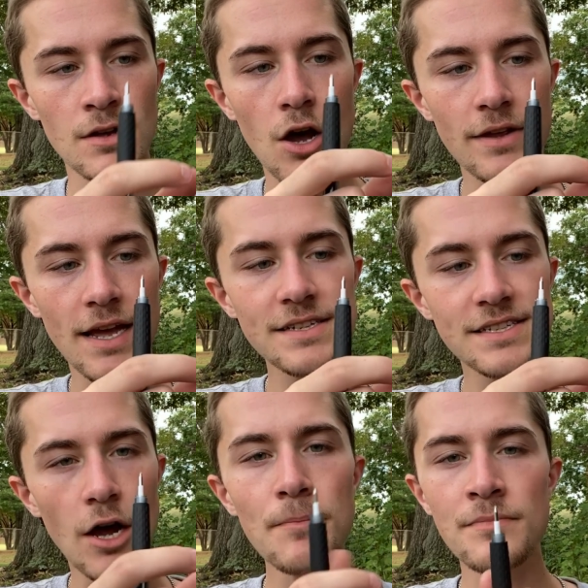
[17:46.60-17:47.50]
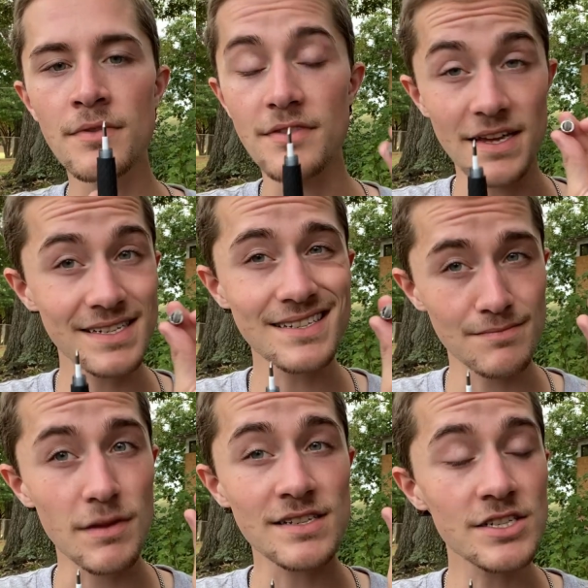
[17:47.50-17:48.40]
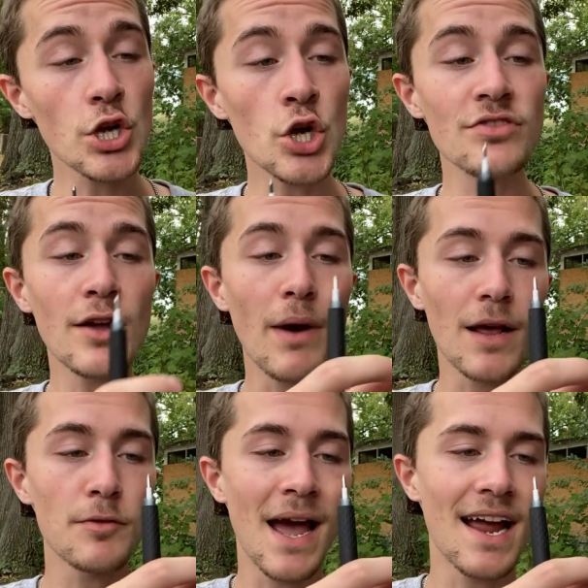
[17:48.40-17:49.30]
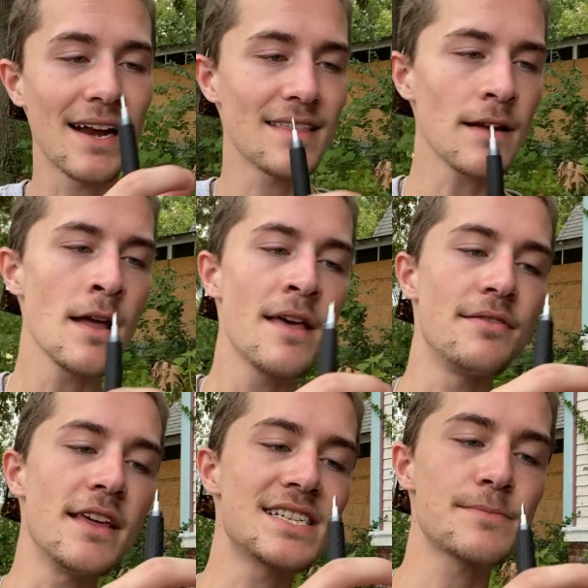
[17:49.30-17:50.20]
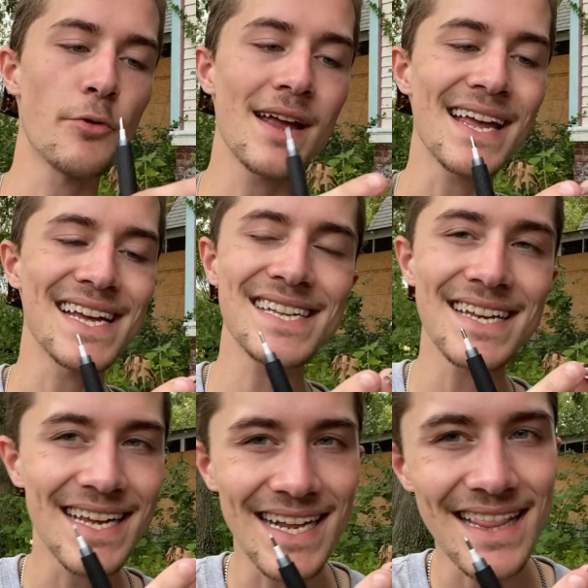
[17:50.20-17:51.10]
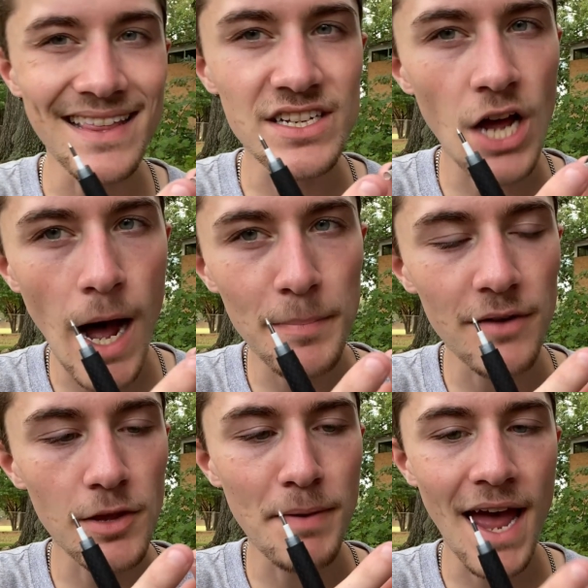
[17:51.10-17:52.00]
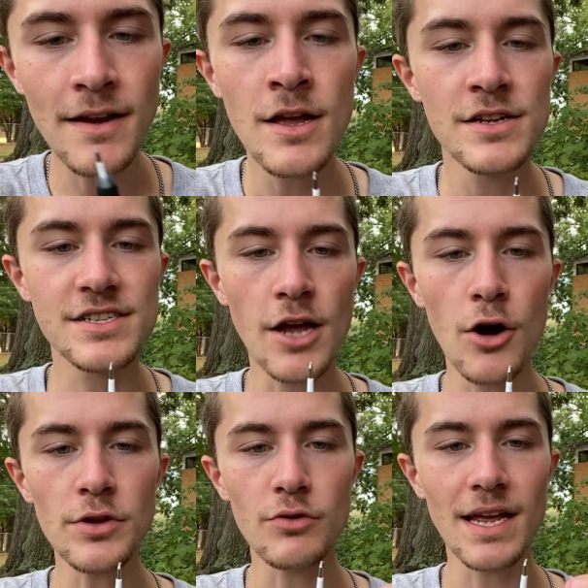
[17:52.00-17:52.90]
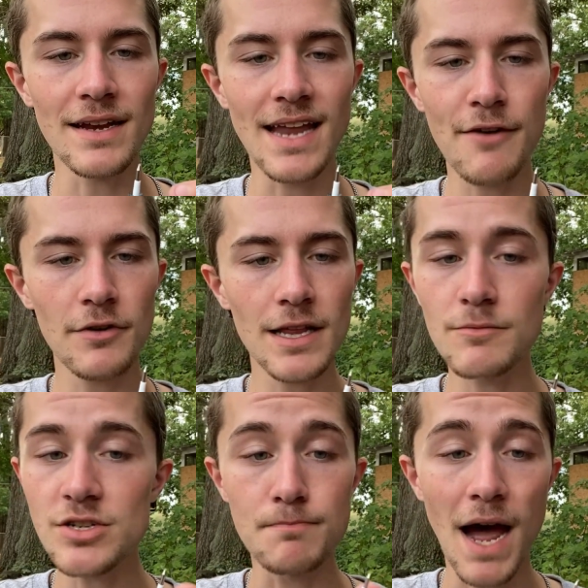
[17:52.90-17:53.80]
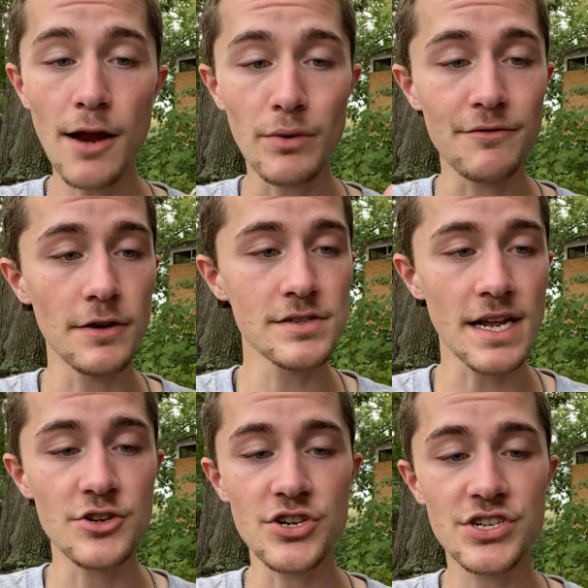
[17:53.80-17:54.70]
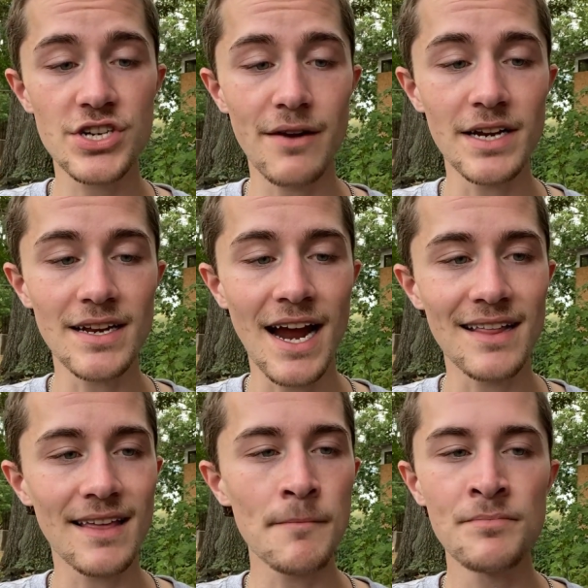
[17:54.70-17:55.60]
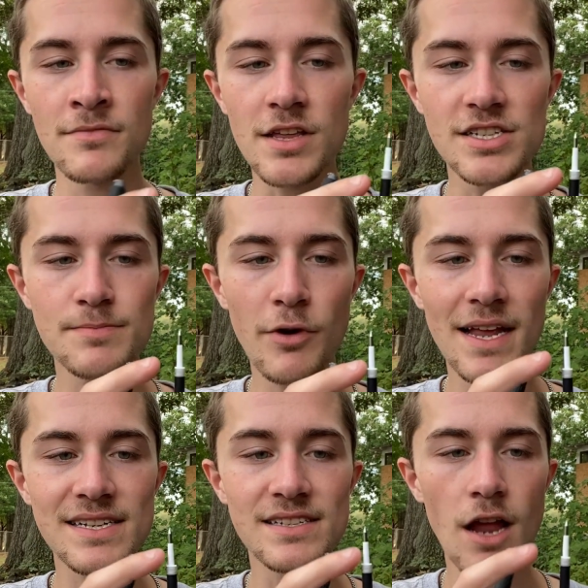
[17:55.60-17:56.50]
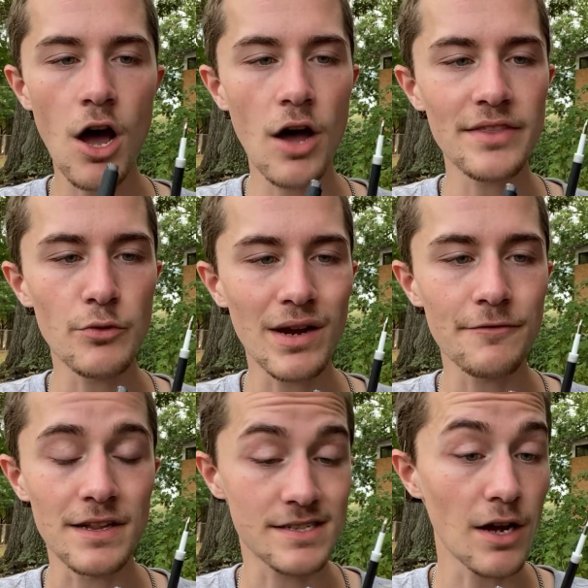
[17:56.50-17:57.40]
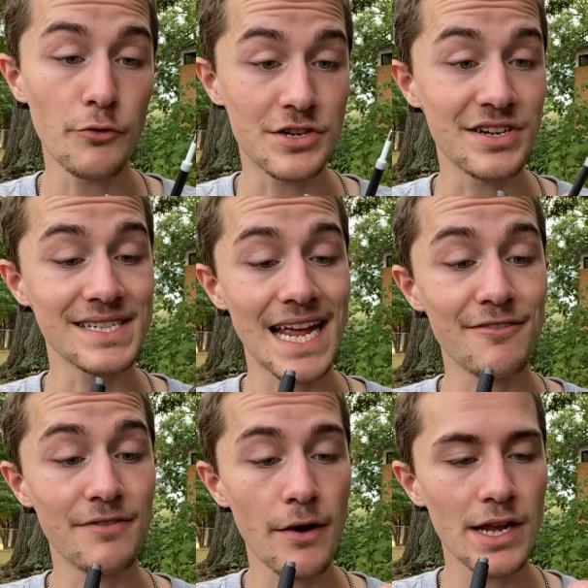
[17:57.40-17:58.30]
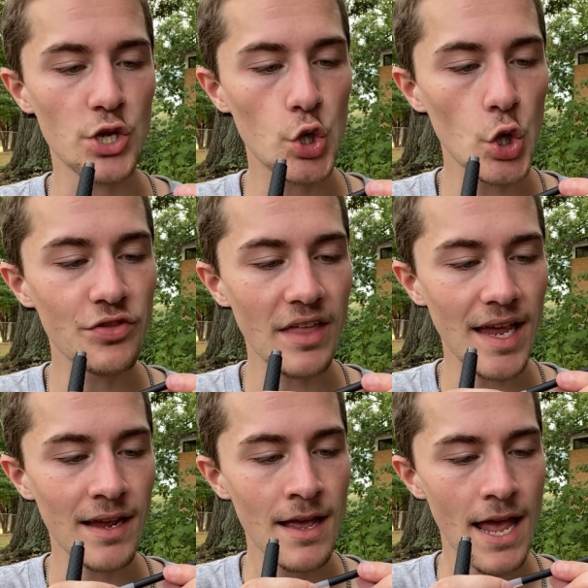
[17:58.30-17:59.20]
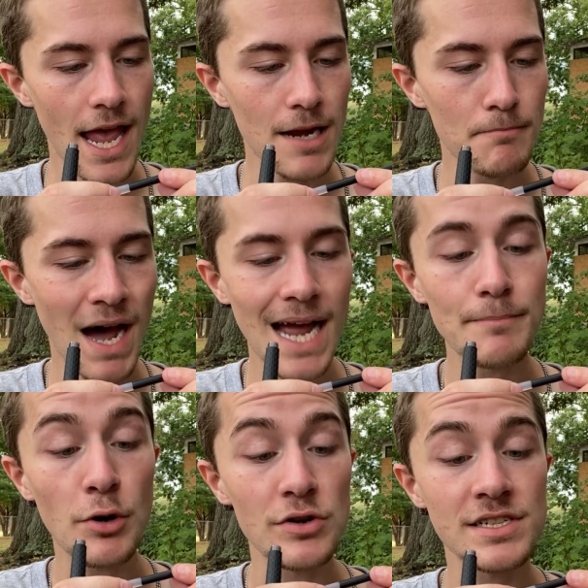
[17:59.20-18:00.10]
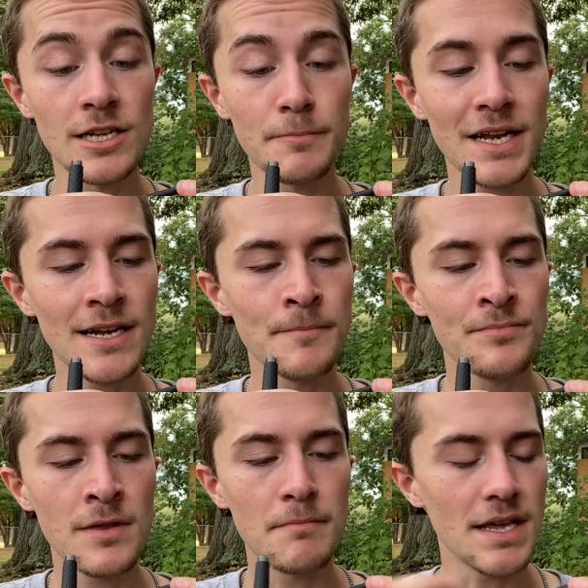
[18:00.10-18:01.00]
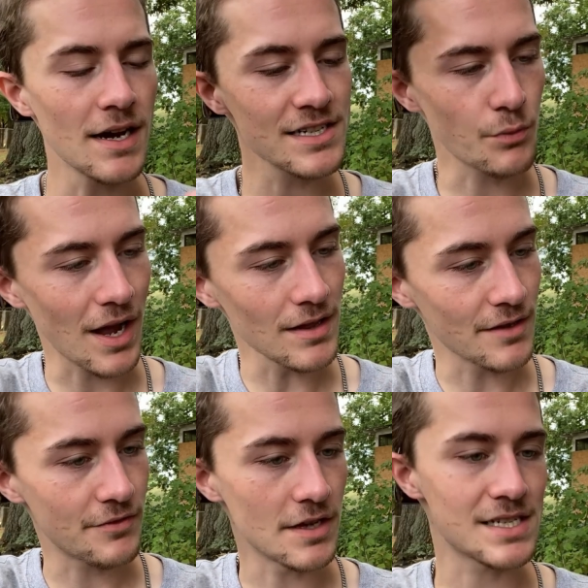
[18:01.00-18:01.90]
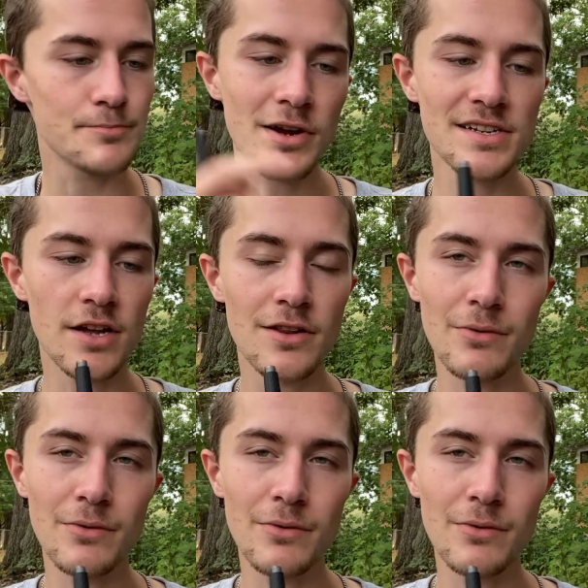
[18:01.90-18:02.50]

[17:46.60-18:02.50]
Okay, so this is a good thing right off the bat kind of thing. The spring is indeed in the top of the pen, so you can definitely just buy refills and just shove it in kind of thing. The spring is not on the refill itself, which is a very good thing in my personal opinion, because, well, if the spring is on the